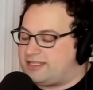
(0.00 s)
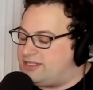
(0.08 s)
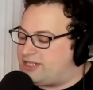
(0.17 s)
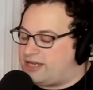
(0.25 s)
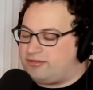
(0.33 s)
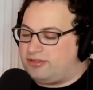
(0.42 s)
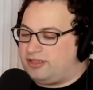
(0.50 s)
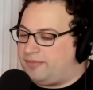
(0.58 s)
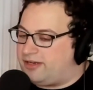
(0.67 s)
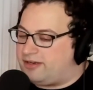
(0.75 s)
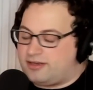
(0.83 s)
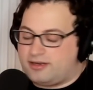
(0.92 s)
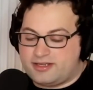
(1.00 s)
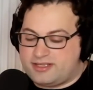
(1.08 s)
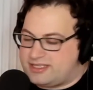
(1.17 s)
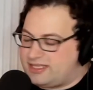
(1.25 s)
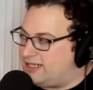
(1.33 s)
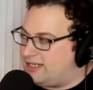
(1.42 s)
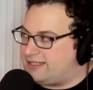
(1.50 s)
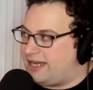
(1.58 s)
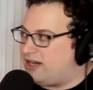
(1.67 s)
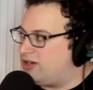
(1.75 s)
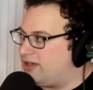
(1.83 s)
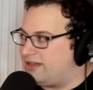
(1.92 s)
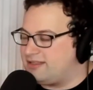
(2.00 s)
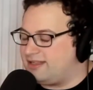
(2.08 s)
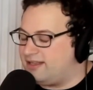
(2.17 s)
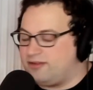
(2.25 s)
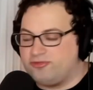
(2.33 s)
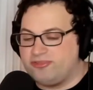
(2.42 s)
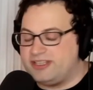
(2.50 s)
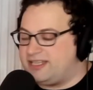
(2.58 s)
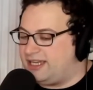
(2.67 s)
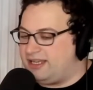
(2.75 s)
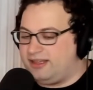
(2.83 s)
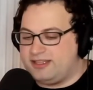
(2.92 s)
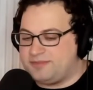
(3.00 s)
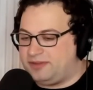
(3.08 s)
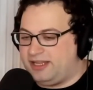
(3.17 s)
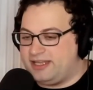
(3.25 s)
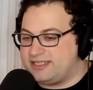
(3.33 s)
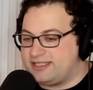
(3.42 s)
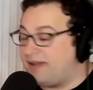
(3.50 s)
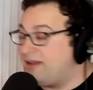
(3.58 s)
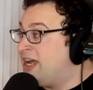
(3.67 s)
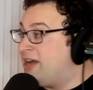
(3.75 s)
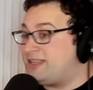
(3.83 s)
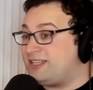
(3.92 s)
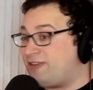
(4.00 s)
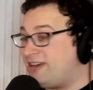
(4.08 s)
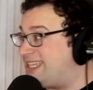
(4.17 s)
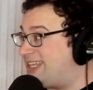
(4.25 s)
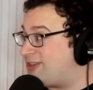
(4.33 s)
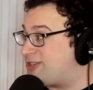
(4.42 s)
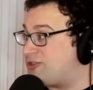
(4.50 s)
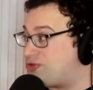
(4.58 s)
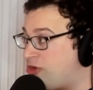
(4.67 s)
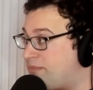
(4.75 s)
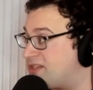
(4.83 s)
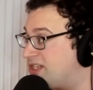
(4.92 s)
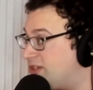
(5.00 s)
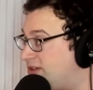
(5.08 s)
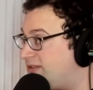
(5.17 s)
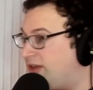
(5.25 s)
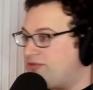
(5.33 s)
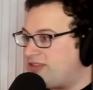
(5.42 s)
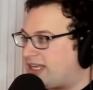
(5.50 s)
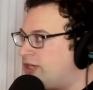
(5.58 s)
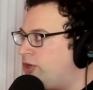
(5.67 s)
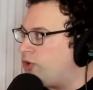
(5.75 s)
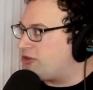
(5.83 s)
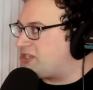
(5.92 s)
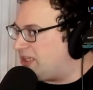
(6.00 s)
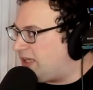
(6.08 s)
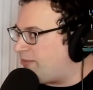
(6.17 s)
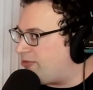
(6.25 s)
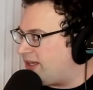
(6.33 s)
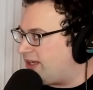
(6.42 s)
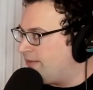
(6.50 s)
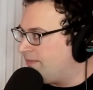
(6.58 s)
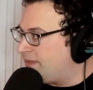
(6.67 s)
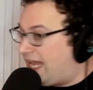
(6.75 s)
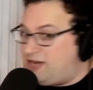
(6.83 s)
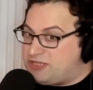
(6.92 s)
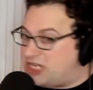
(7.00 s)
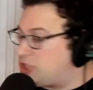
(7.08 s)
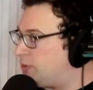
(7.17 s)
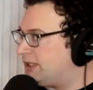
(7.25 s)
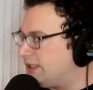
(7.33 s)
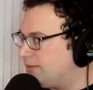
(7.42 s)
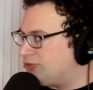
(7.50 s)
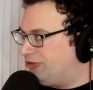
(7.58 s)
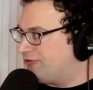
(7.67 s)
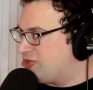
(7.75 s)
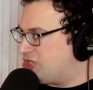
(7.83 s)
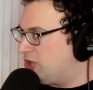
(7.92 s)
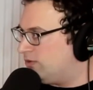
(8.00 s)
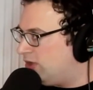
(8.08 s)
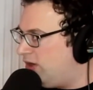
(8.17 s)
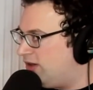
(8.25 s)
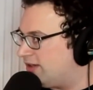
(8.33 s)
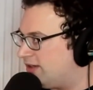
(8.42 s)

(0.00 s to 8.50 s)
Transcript: in general in America are just in a ridiculous place. It's crazy. Also, Trump he was like a New York celebrity. And he was also a liberal for so long.